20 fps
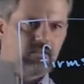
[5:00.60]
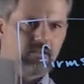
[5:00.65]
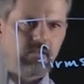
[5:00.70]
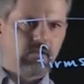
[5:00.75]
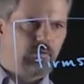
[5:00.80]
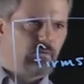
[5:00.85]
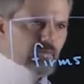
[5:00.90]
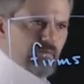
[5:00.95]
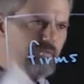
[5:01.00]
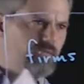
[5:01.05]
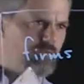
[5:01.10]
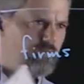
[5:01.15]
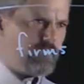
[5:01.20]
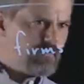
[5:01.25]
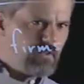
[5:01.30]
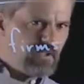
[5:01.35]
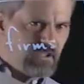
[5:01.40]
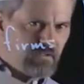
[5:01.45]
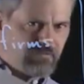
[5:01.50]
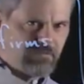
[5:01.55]
don't
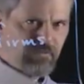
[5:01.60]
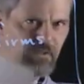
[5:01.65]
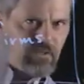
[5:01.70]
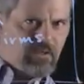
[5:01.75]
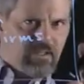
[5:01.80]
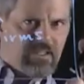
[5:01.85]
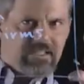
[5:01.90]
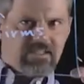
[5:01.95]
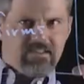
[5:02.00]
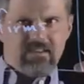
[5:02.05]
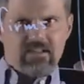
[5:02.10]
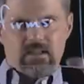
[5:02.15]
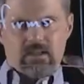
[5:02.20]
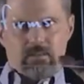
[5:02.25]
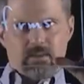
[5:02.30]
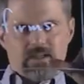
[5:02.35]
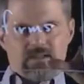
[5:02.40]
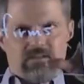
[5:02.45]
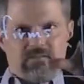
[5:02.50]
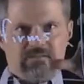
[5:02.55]
infer anything
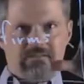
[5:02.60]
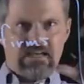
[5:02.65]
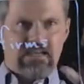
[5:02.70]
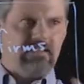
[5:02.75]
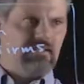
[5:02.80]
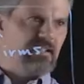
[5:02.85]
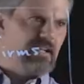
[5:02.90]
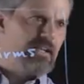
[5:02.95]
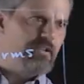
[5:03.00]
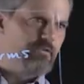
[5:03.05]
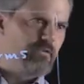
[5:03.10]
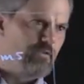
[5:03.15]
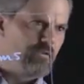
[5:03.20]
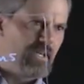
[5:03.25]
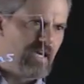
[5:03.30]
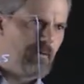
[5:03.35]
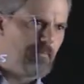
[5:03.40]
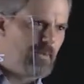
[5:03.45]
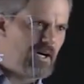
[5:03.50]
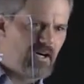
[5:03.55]
about the fact that I drew
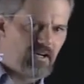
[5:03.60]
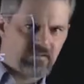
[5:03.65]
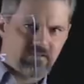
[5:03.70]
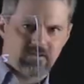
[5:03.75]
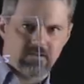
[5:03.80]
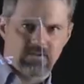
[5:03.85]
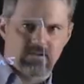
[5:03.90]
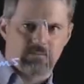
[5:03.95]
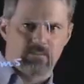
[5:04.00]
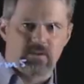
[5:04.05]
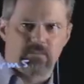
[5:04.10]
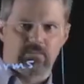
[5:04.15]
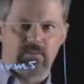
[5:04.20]
that box a little bit